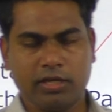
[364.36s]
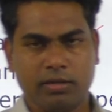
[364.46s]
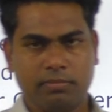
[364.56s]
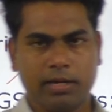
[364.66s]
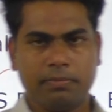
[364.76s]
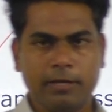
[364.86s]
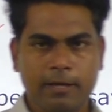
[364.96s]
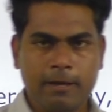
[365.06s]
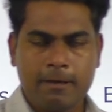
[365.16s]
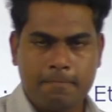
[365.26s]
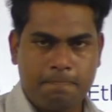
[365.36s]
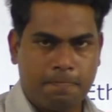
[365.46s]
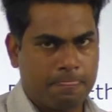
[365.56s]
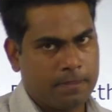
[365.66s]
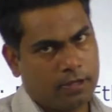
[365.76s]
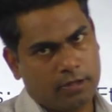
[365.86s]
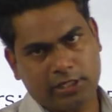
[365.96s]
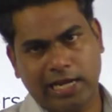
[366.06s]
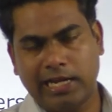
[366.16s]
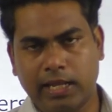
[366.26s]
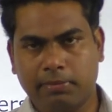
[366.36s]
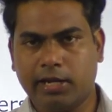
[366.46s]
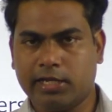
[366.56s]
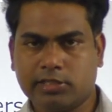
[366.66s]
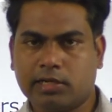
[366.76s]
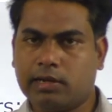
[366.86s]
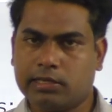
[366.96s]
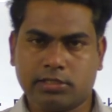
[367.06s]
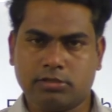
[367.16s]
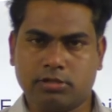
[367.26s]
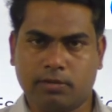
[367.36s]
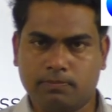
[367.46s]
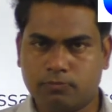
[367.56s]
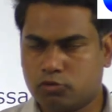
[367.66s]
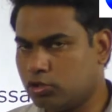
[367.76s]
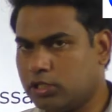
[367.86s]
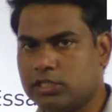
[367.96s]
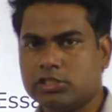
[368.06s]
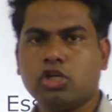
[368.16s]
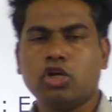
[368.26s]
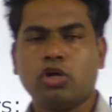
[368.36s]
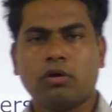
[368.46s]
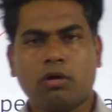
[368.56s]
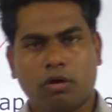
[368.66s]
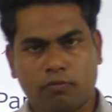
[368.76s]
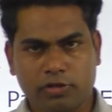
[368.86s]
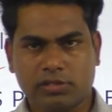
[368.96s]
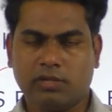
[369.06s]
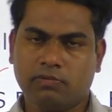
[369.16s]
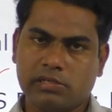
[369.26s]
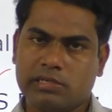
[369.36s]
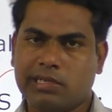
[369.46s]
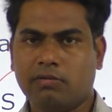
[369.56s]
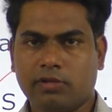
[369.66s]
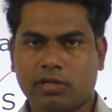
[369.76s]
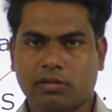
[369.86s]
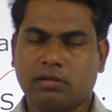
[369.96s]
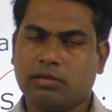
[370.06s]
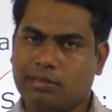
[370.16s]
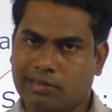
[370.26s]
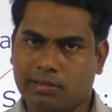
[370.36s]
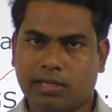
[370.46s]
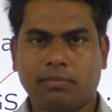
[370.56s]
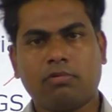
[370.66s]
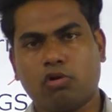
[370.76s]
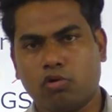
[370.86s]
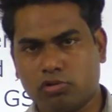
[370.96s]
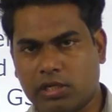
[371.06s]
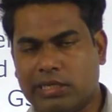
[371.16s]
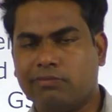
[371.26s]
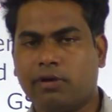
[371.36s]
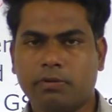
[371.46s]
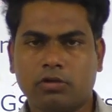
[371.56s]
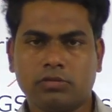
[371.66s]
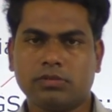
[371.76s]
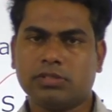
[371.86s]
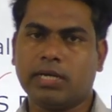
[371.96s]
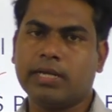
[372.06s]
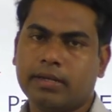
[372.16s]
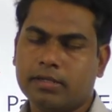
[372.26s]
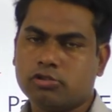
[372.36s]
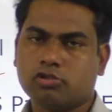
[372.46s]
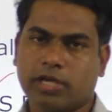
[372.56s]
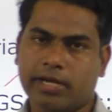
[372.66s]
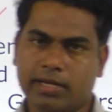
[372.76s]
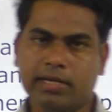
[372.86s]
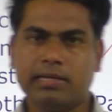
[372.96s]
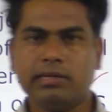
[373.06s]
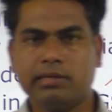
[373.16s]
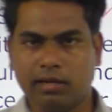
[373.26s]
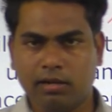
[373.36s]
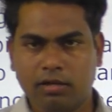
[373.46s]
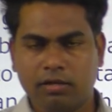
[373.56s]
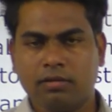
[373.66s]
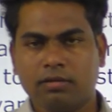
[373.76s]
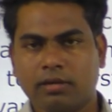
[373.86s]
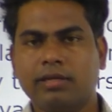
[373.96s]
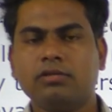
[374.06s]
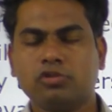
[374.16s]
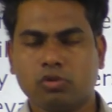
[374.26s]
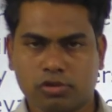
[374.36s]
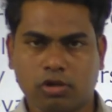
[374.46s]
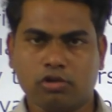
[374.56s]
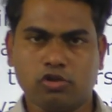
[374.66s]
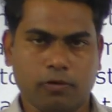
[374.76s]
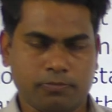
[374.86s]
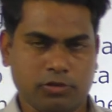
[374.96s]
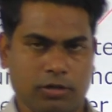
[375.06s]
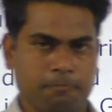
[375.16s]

it might be child labor, etc., etc. So these, obviously, we will deal with them closely. Why? Because we study Indian society in detail in sociology optional.